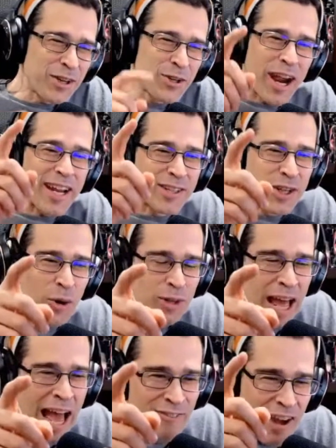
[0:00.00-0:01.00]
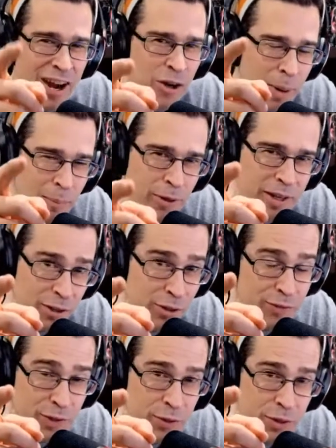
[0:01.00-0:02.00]
Greg, don't laugh. I remember
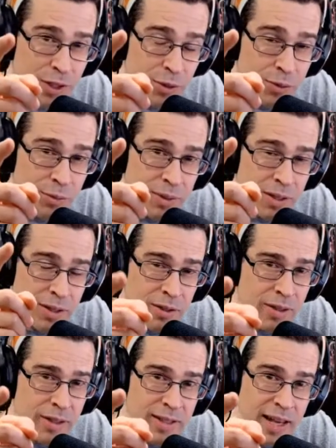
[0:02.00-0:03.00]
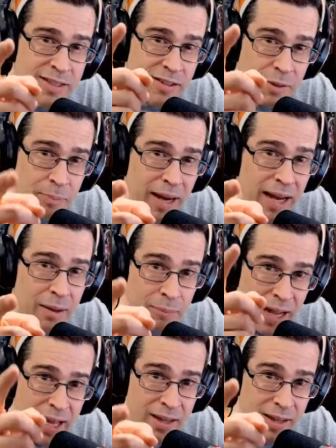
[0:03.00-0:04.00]
interviewing you in the early days of the
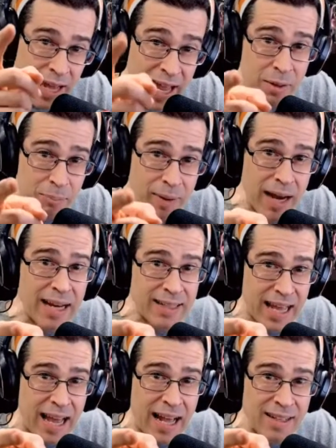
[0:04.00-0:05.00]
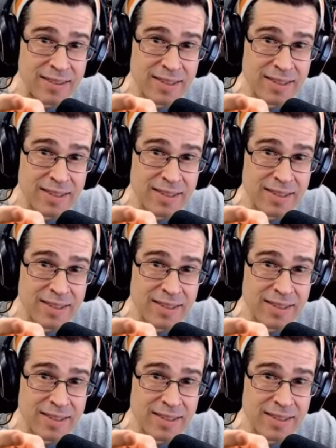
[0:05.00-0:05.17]
I had a podcast.